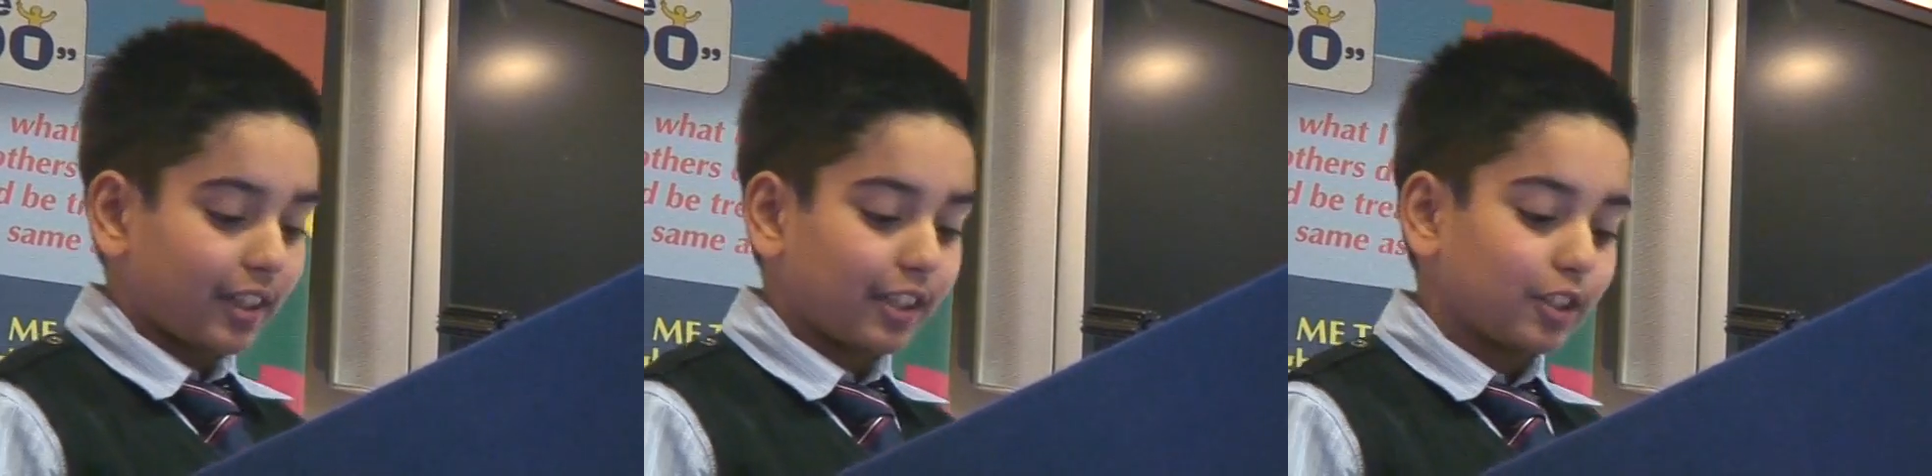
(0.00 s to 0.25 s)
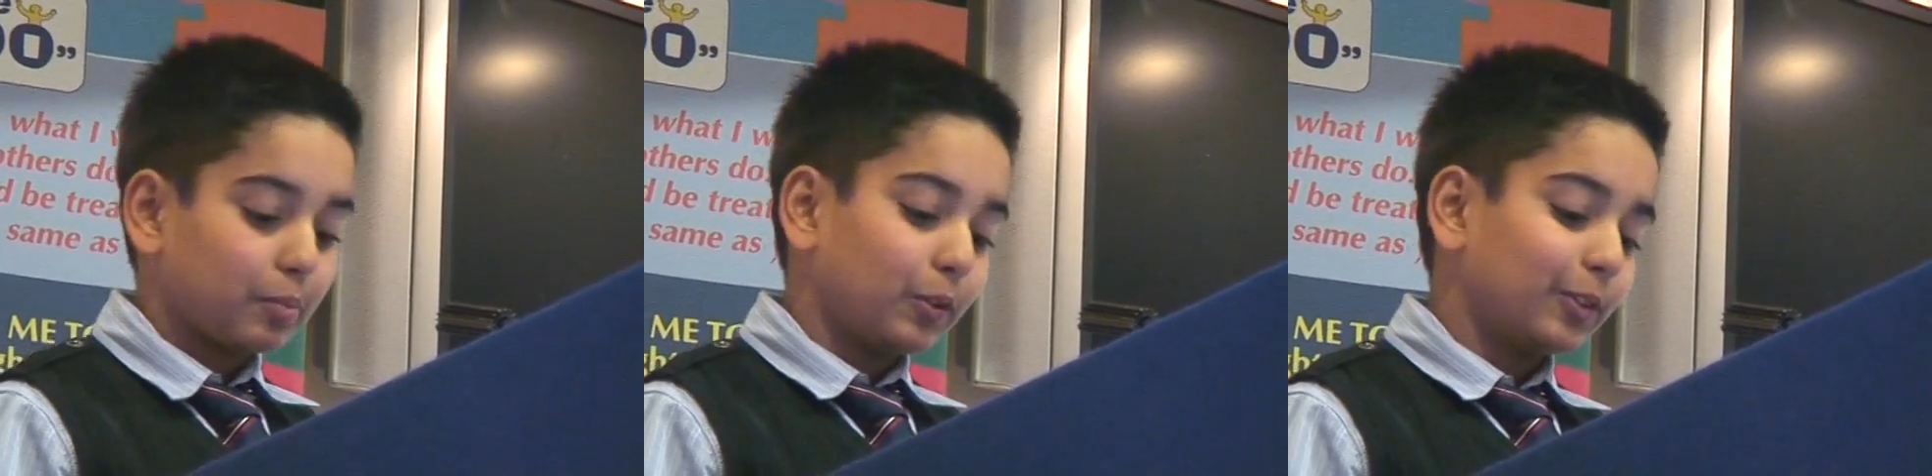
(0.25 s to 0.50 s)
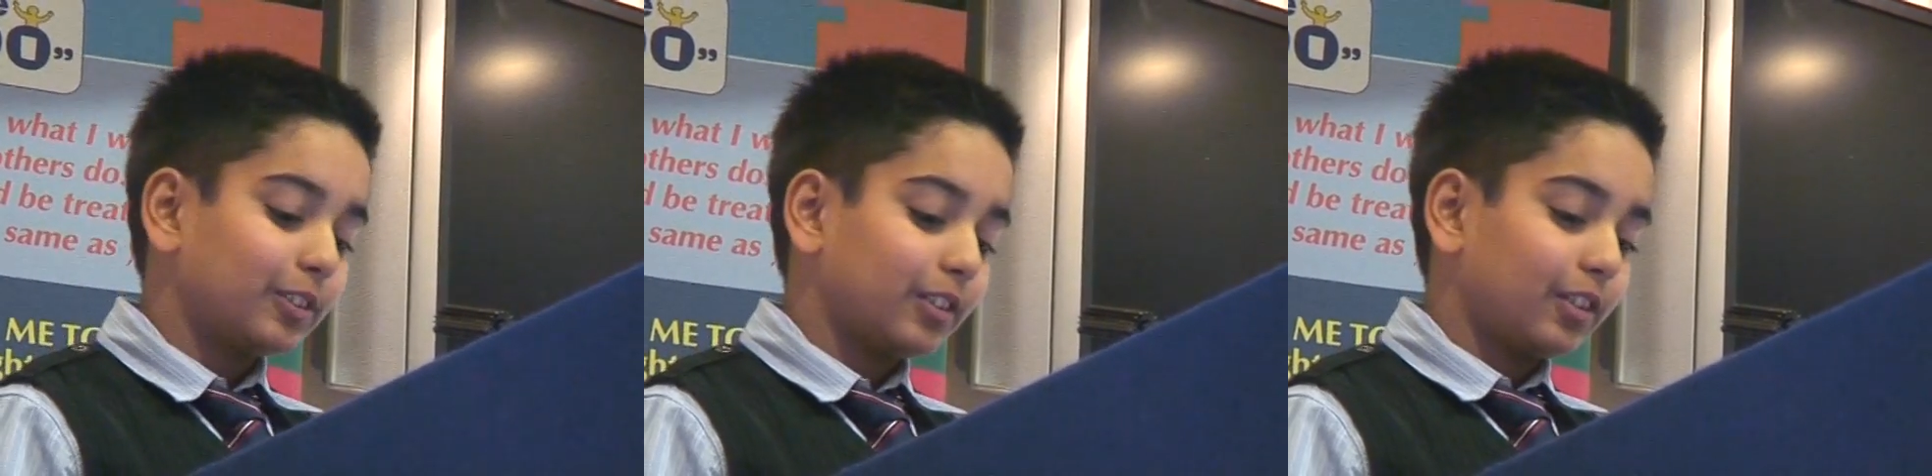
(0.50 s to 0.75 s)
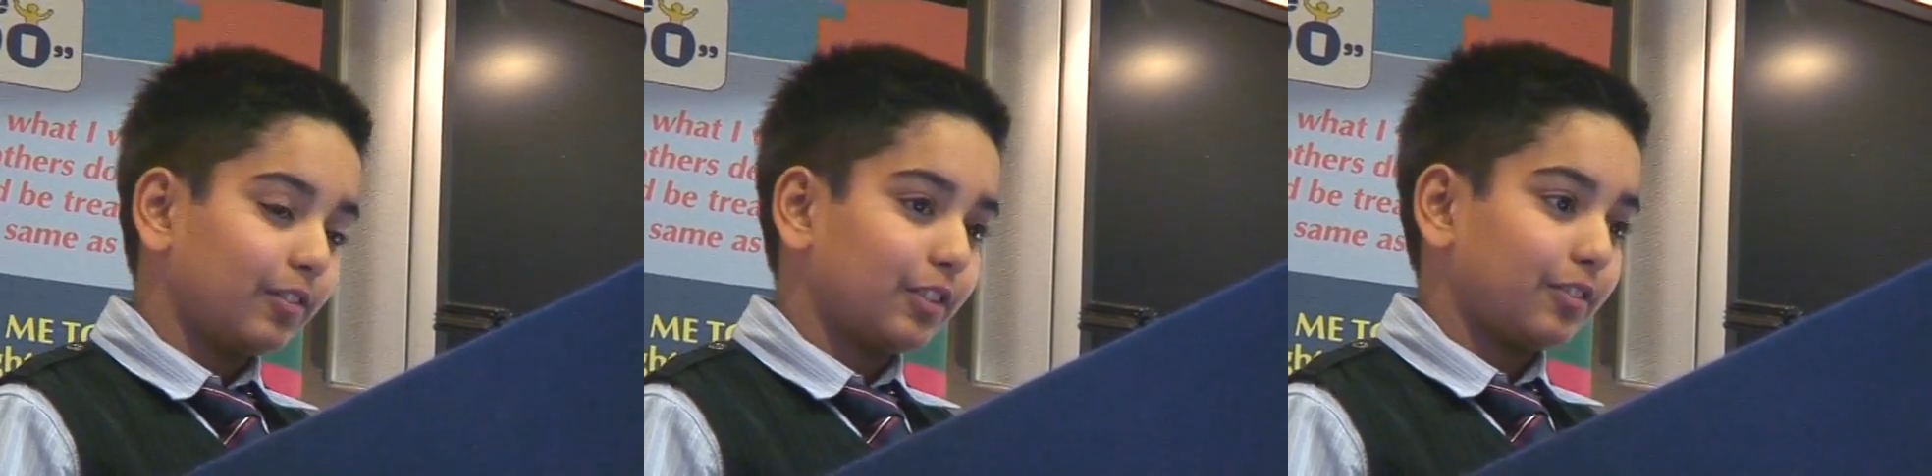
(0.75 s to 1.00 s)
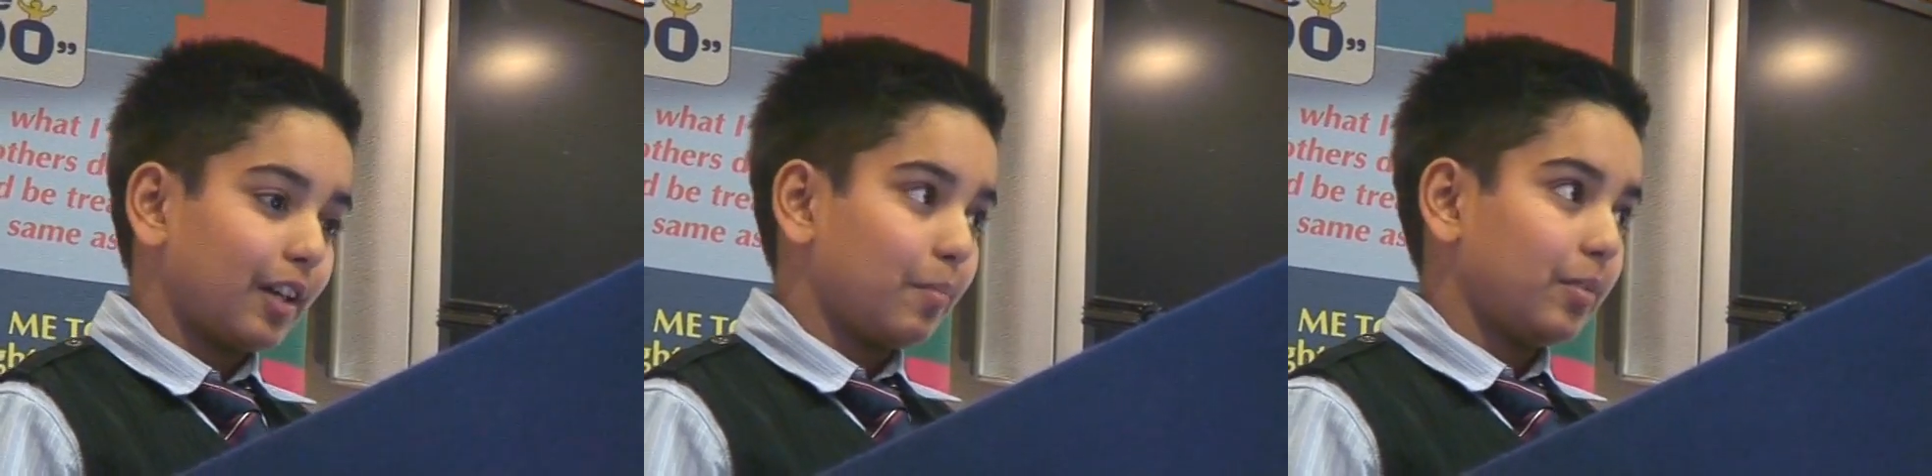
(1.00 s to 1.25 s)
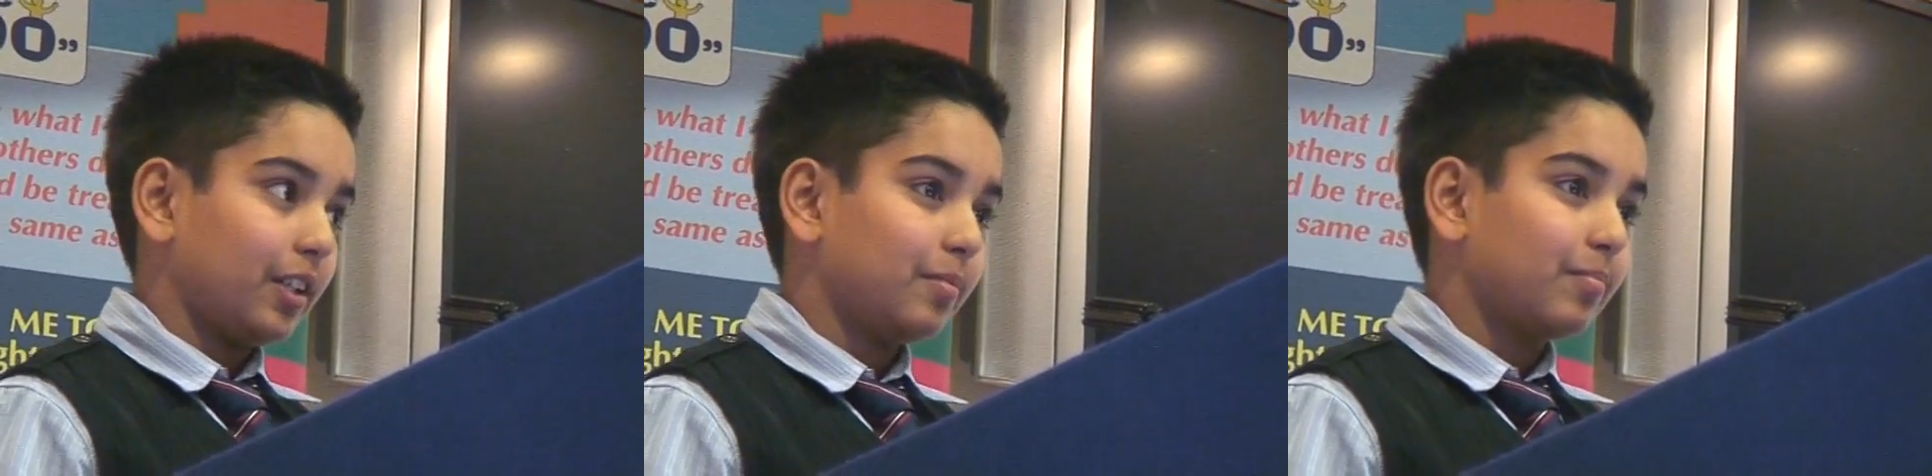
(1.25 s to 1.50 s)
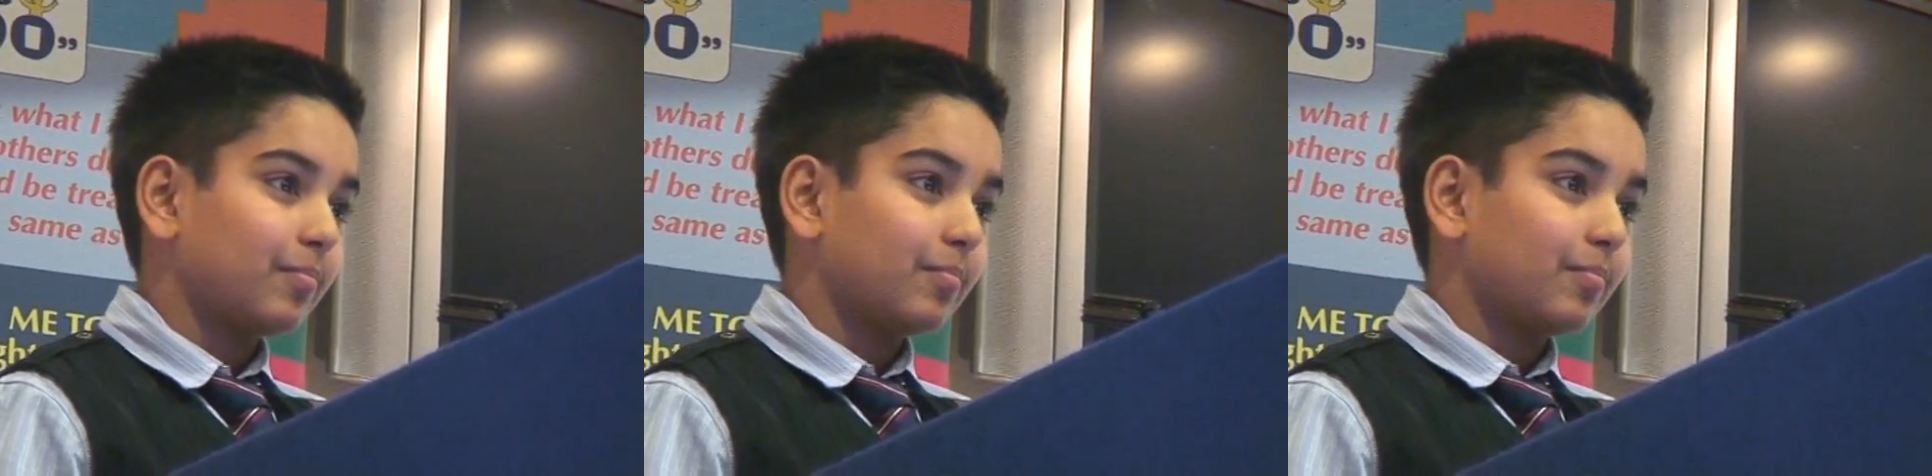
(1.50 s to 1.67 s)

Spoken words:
and support of his family.